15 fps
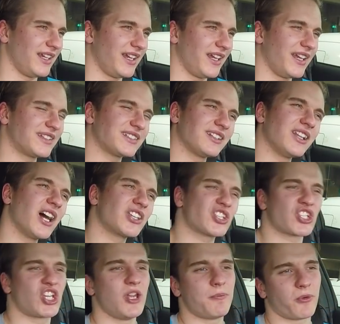it's a lot
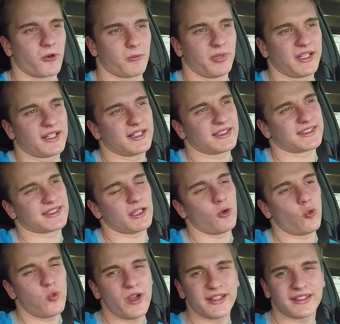cheaper, because
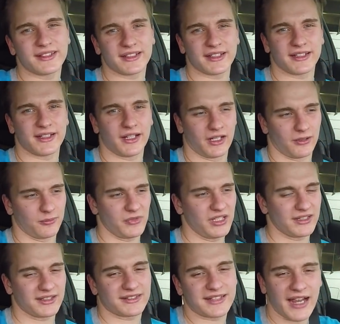with
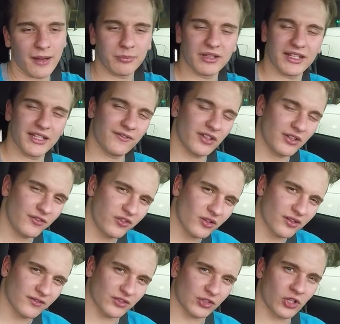the tablet, even if you
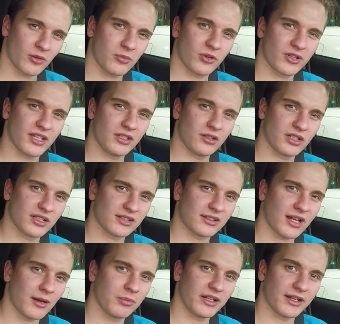don't have a turbo kit, you get the
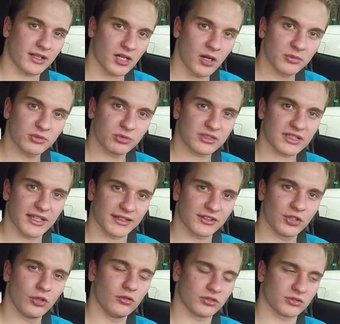tablet, it comes with like
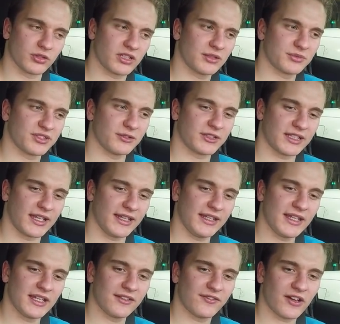tunes. It comes with an
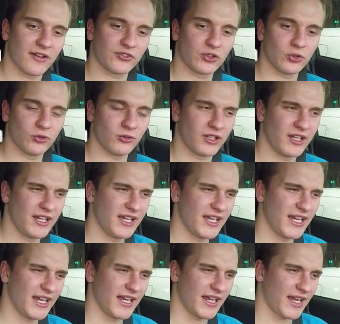E85 tune
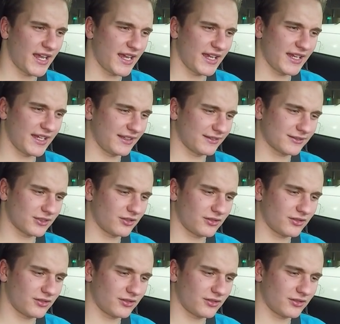and